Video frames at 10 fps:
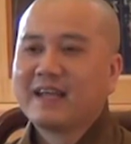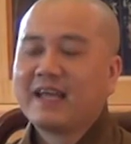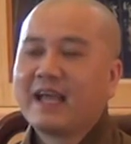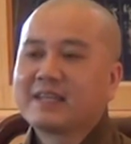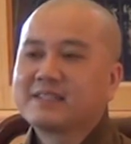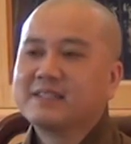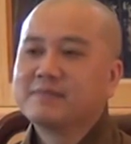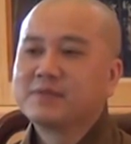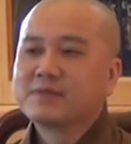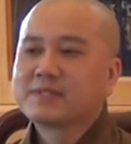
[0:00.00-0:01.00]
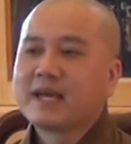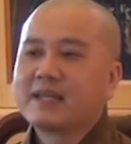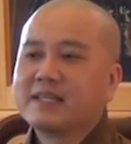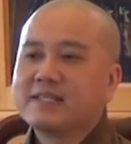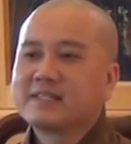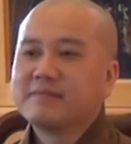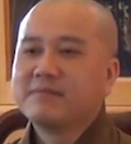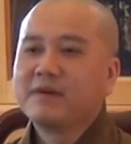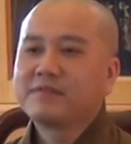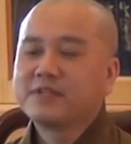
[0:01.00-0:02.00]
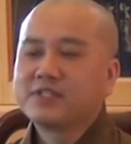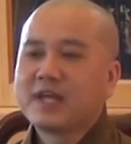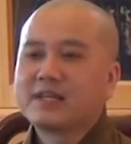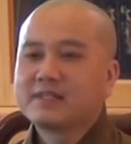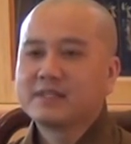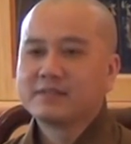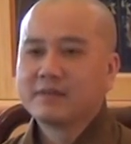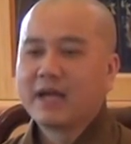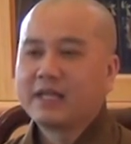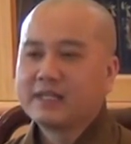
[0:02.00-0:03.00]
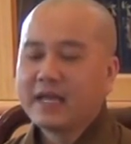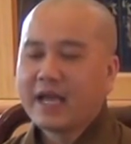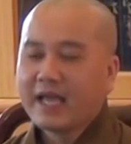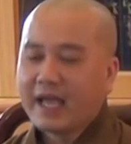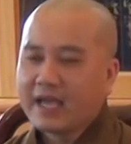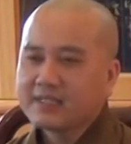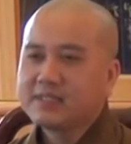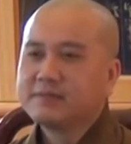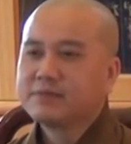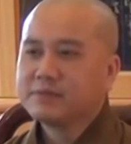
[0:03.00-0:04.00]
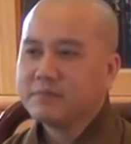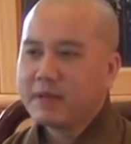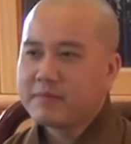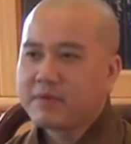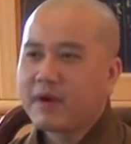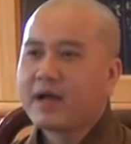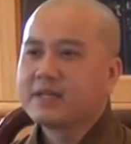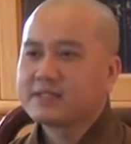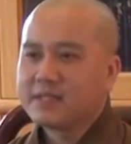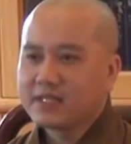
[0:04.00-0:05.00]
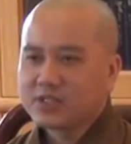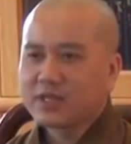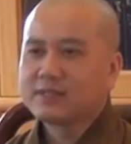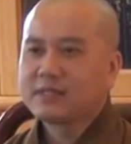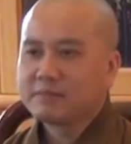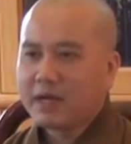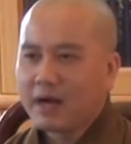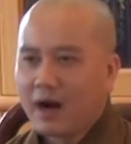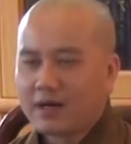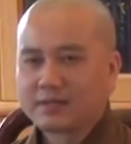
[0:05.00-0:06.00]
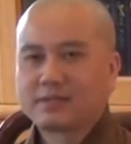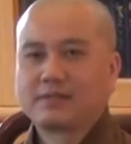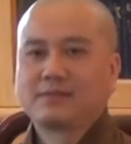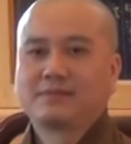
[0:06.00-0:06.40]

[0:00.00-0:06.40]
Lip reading: I asked him to study some of the chanting. I asked him to memorize that chanting by heart.